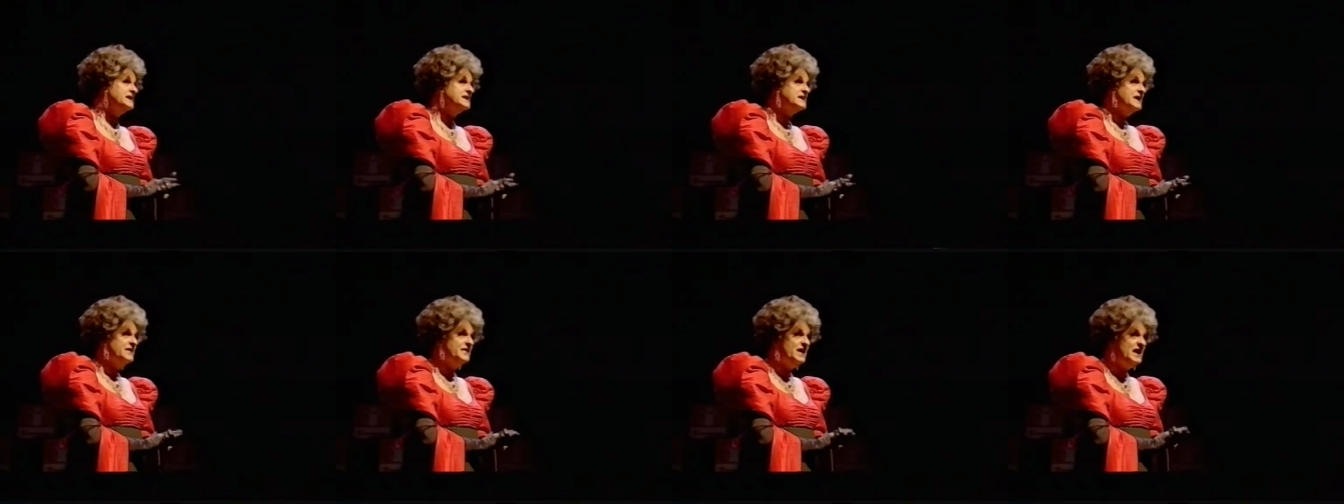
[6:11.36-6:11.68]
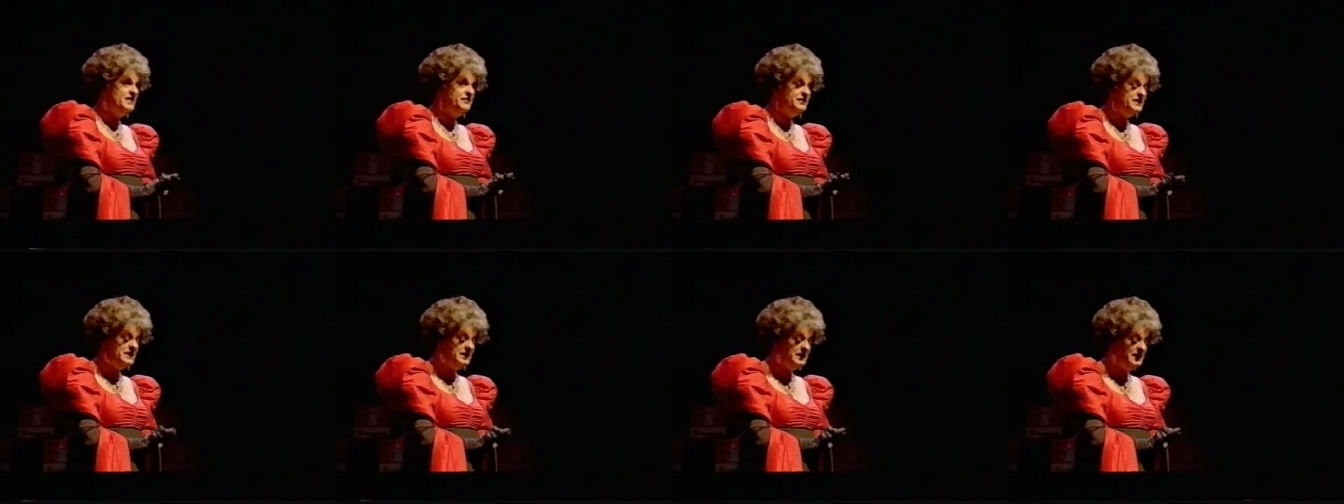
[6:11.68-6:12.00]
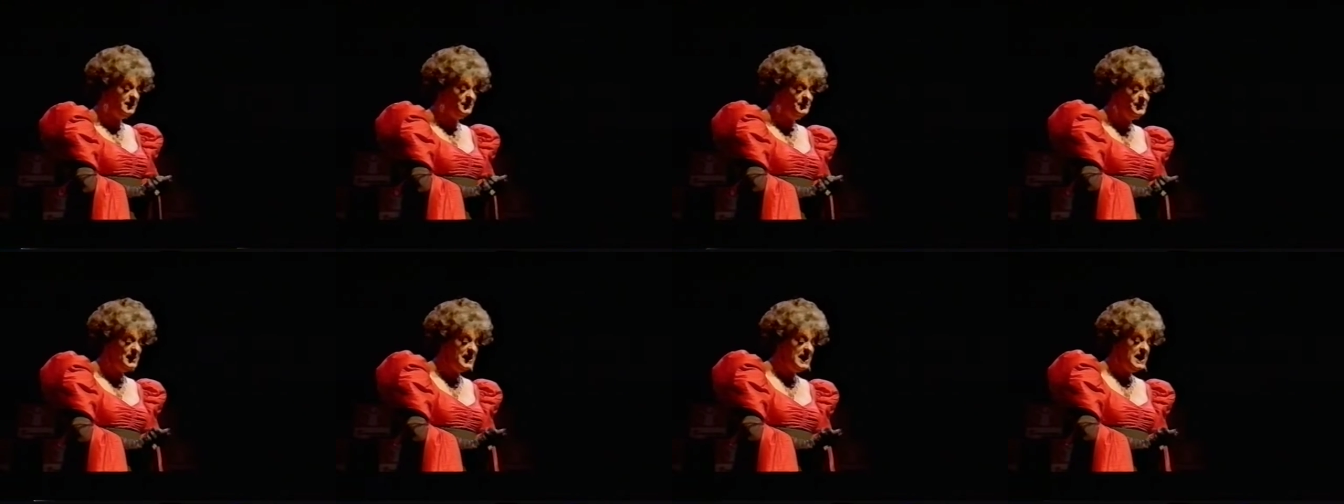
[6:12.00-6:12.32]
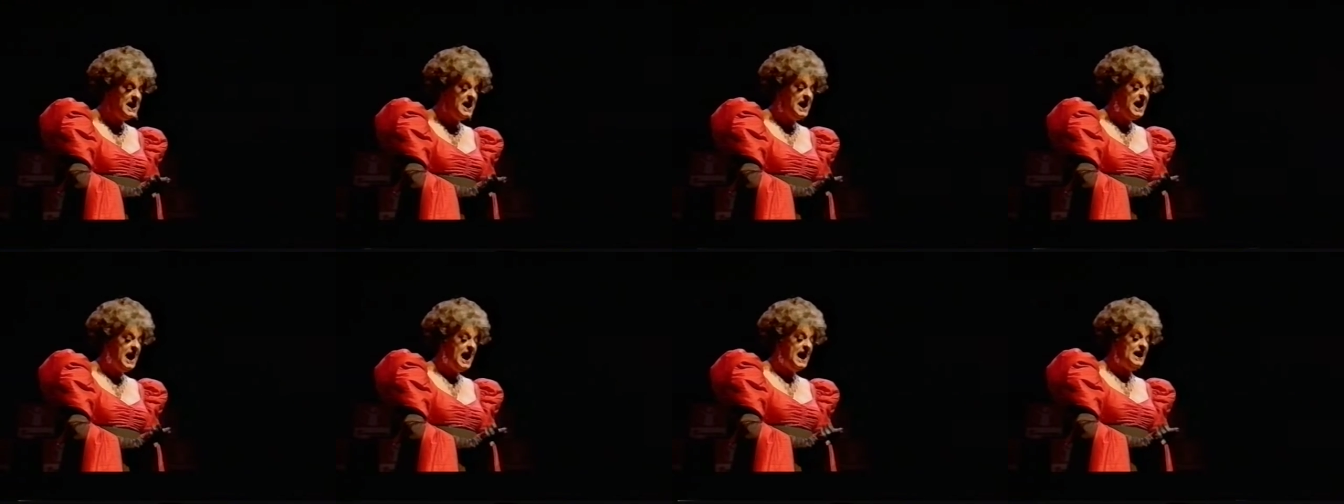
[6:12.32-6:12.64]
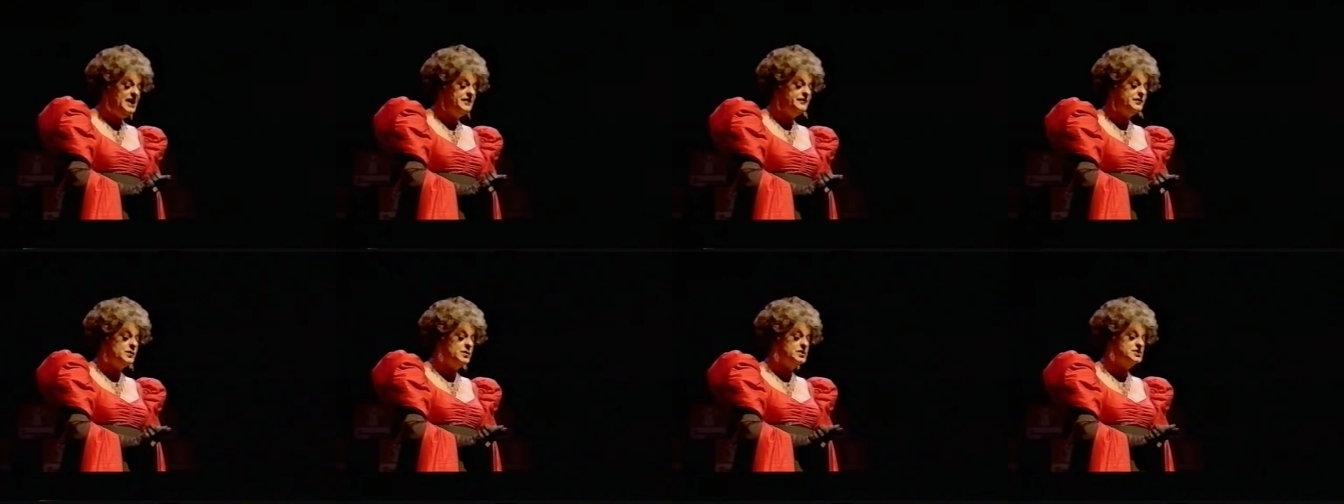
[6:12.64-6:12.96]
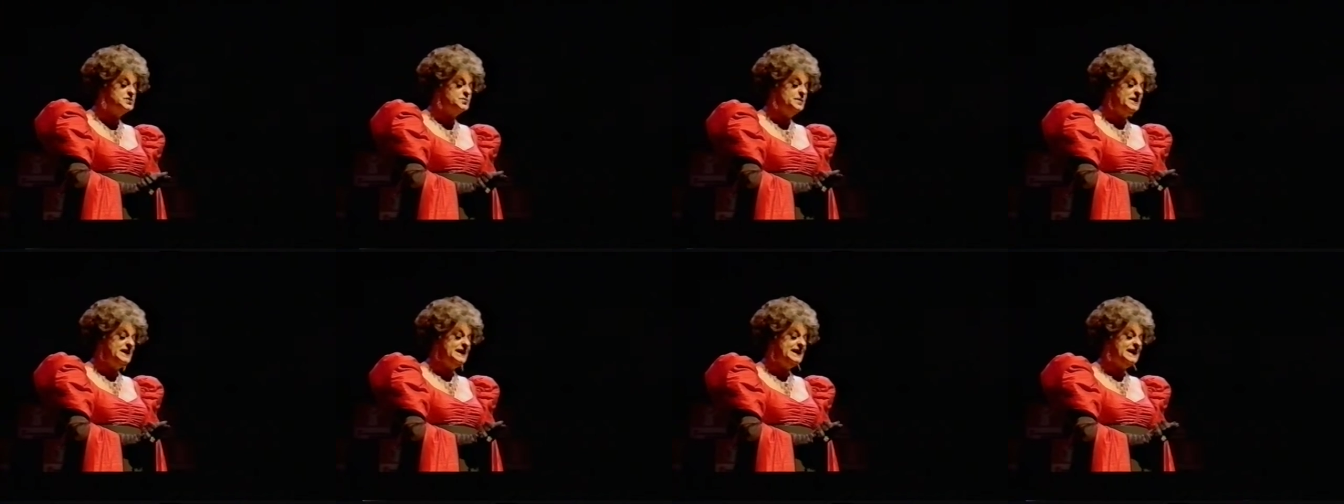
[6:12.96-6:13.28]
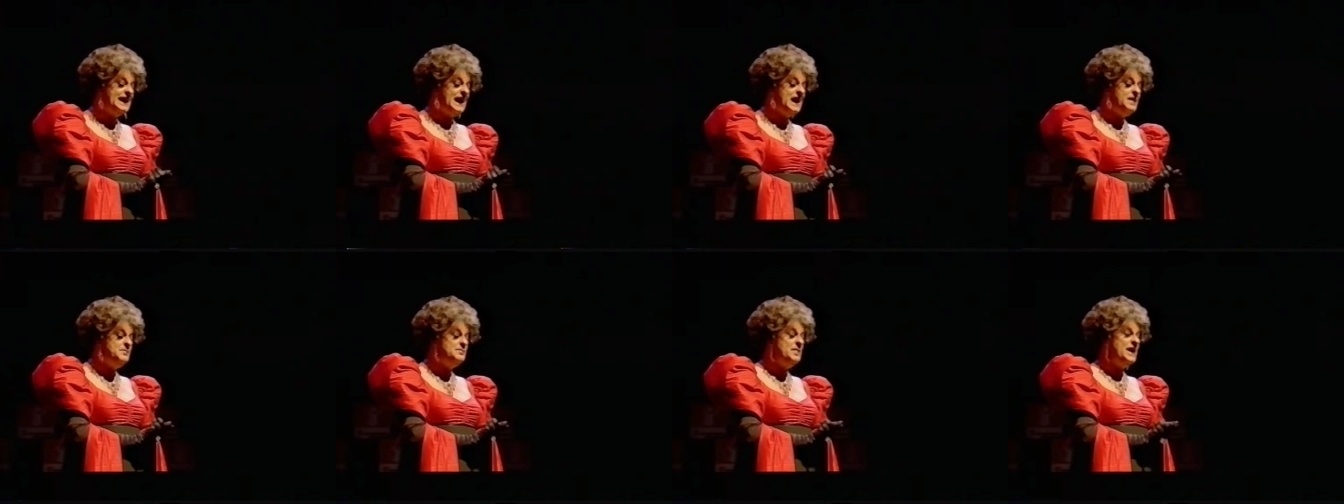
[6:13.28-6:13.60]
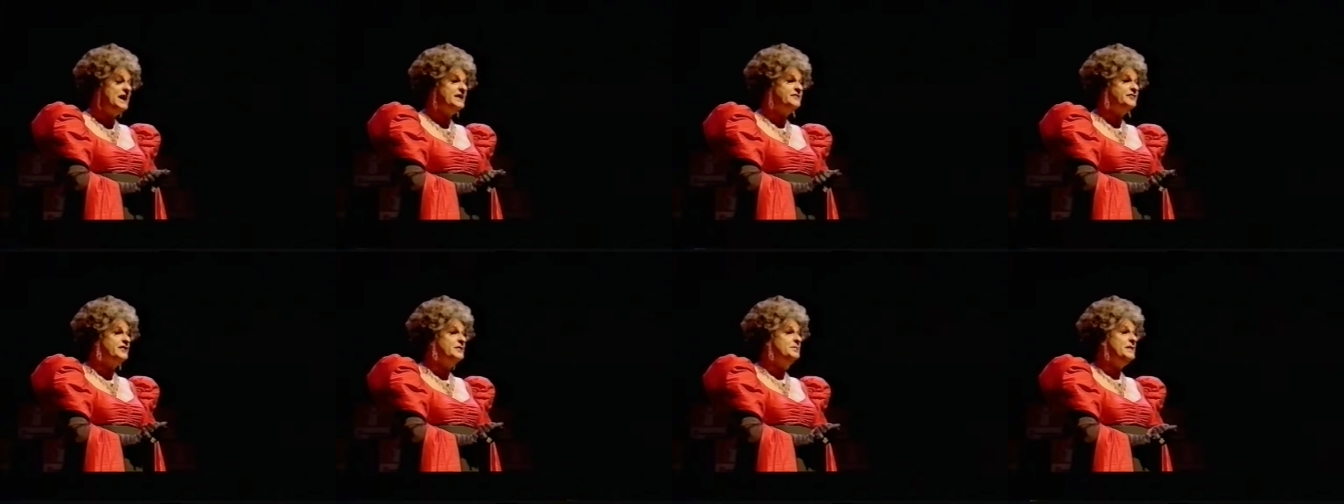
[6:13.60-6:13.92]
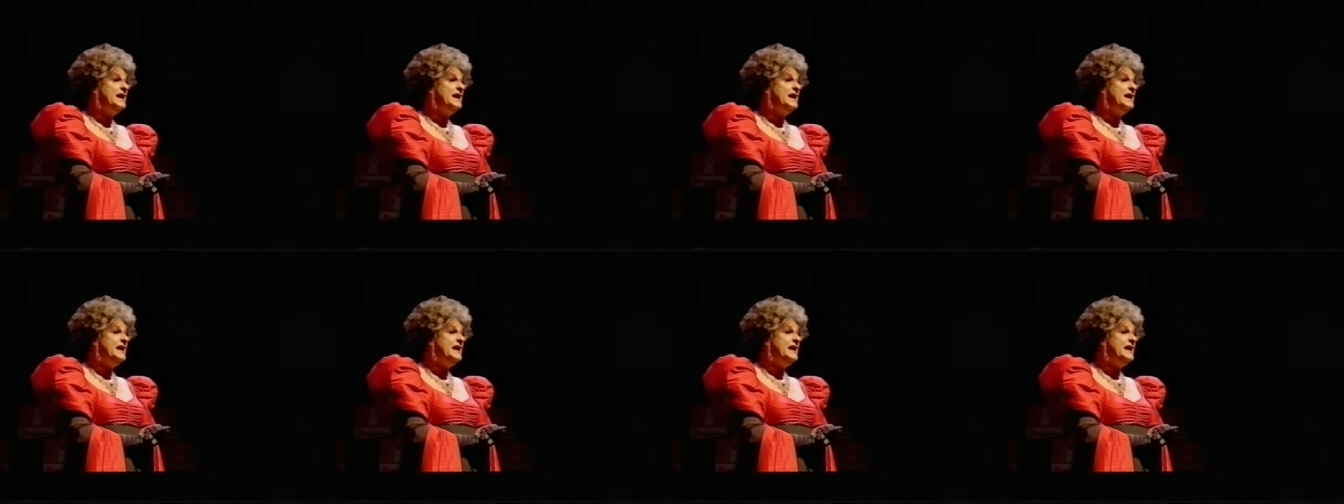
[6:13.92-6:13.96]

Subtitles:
South Africa. And of course, when he came back from